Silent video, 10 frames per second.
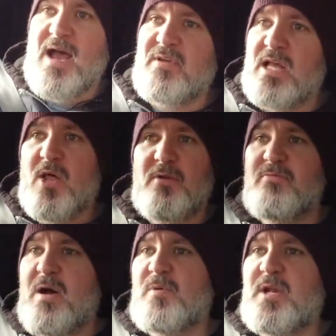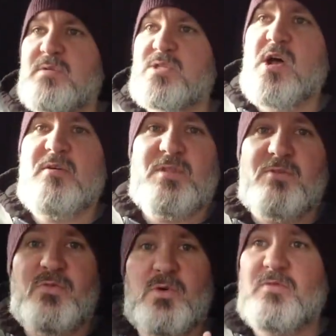having a lot of fun when I was driving the
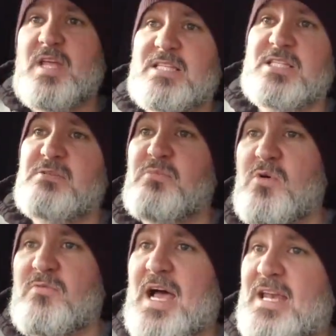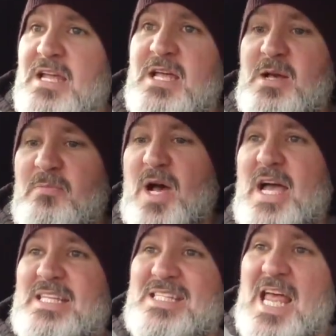Ford Fiesta sport van, but
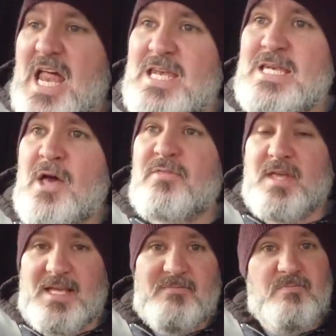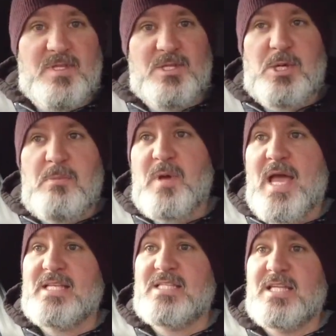it's nothing
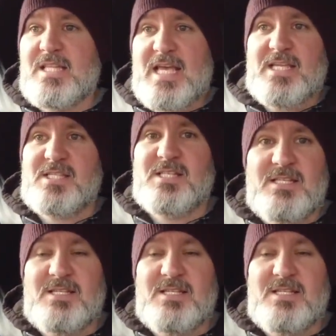compared to this,